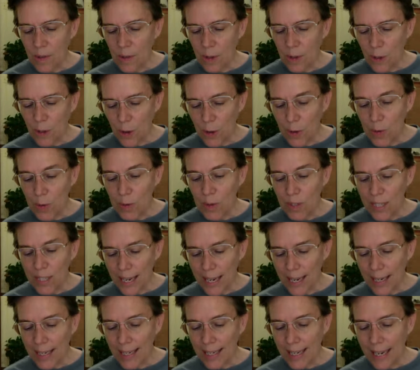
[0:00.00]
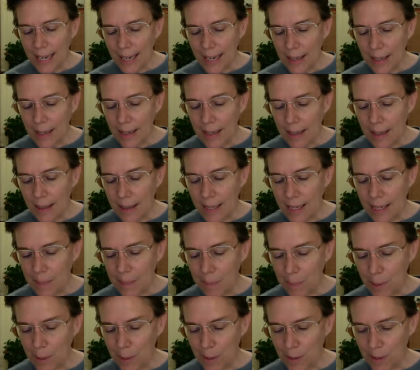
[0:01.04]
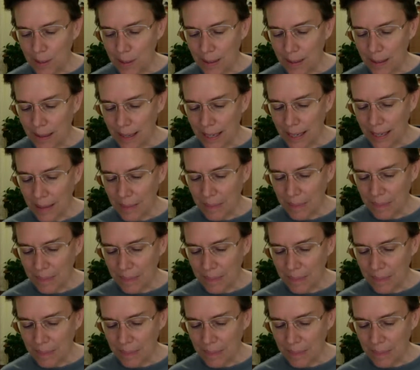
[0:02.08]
Don't take anything personally.